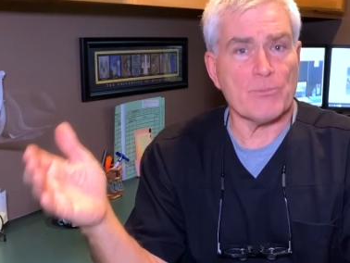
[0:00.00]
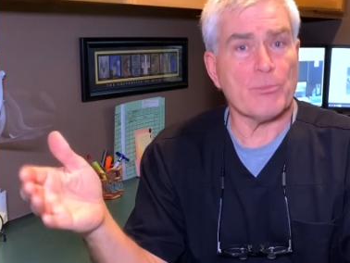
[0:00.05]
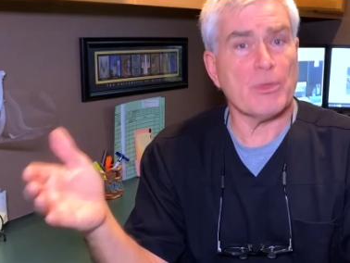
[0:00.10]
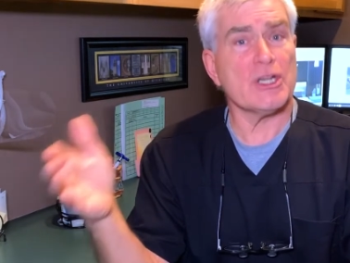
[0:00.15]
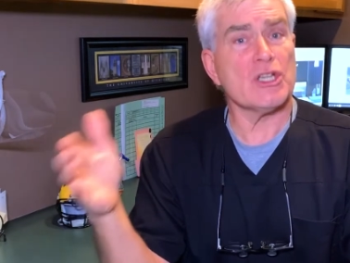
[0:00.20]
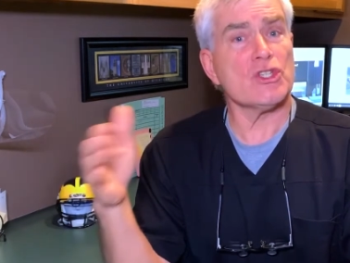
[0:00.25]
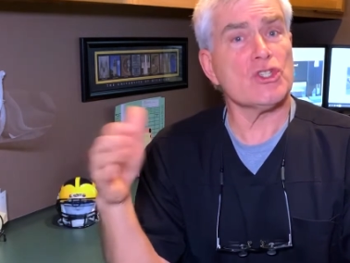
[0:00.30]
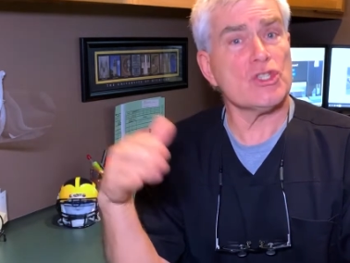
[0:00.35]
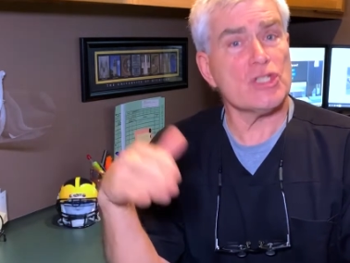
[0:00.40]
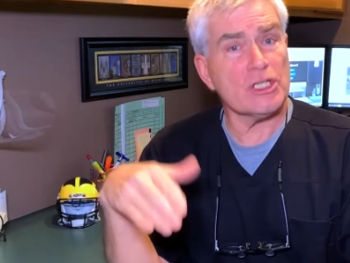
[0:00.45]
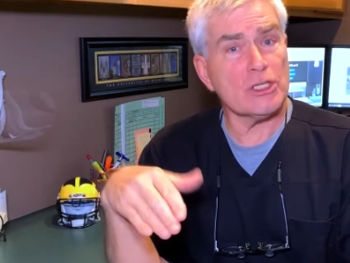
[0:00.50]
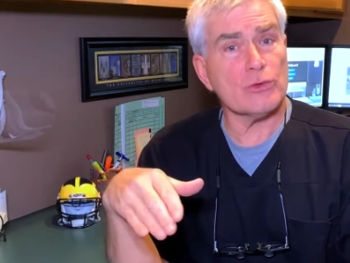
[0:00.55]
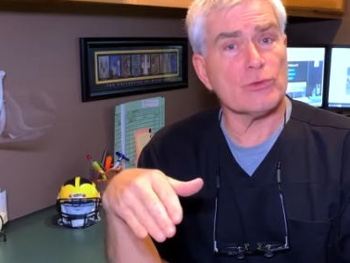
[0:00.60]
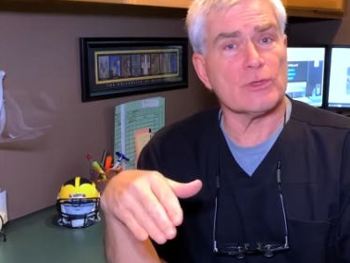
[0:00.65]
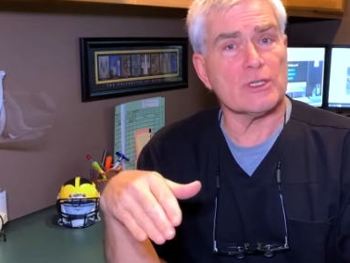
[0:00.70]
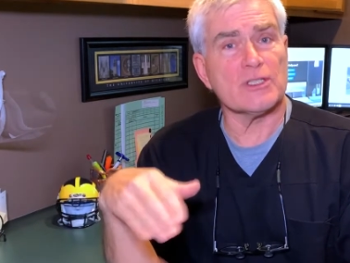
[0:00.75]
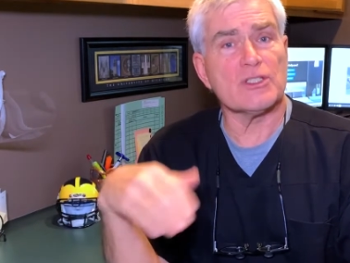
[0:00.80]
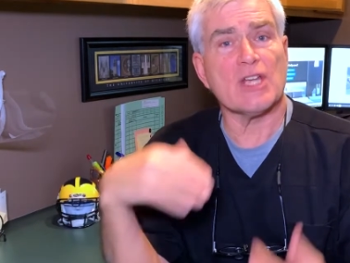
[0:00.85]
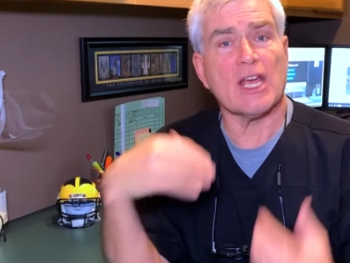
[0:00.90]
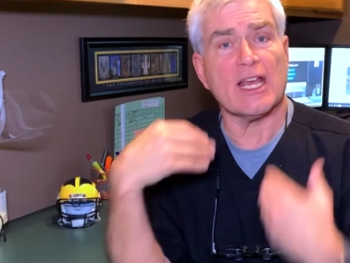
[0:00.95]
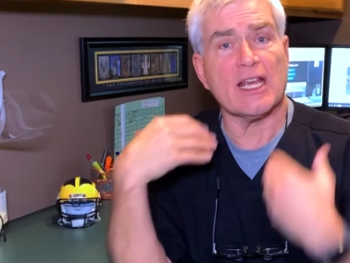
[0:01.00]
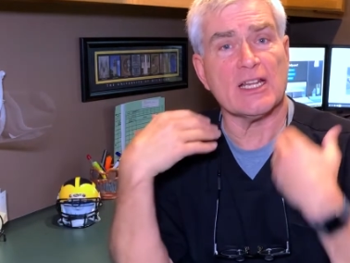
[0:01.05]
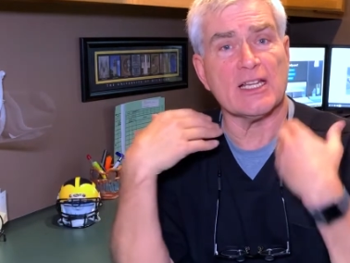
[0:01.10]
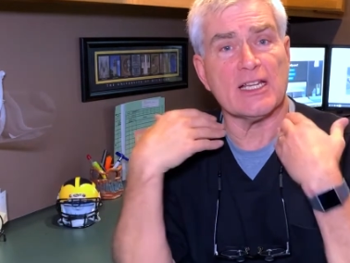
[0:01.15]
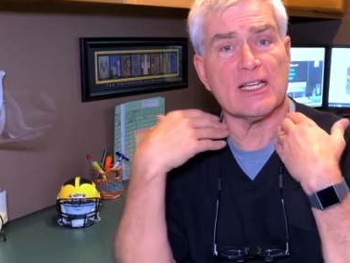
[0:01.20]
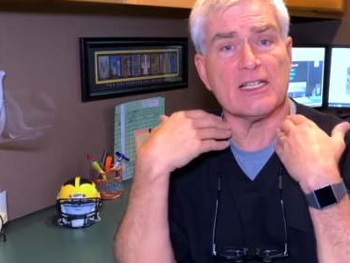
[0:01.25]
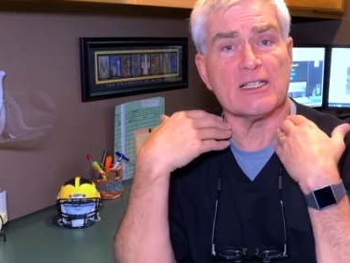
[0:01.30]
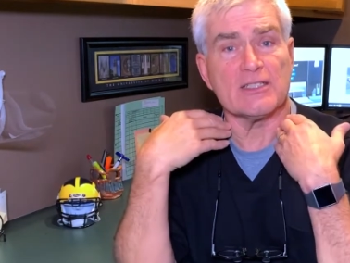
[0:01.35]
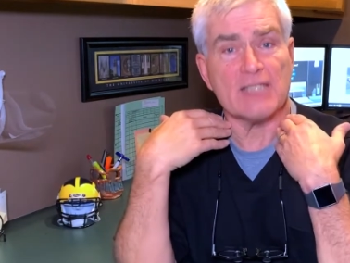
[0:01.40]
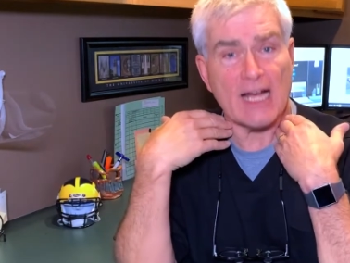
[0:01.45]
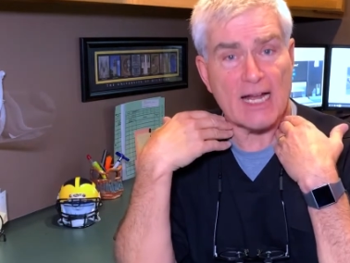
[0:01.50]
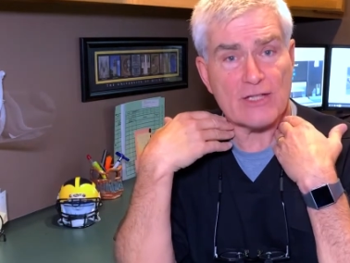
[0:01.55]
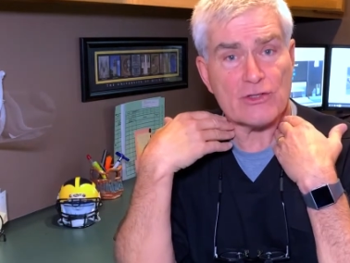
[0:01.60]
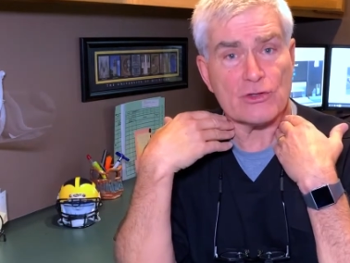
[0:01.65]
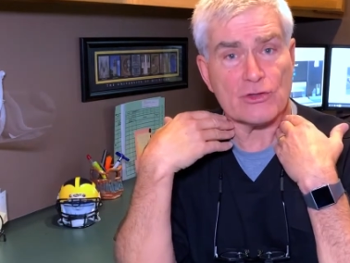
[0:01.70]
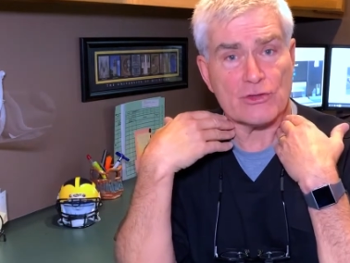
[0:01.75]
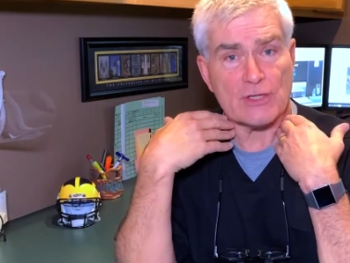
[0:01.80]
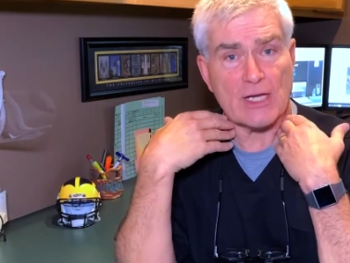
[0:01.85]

But in children, taking the tonsils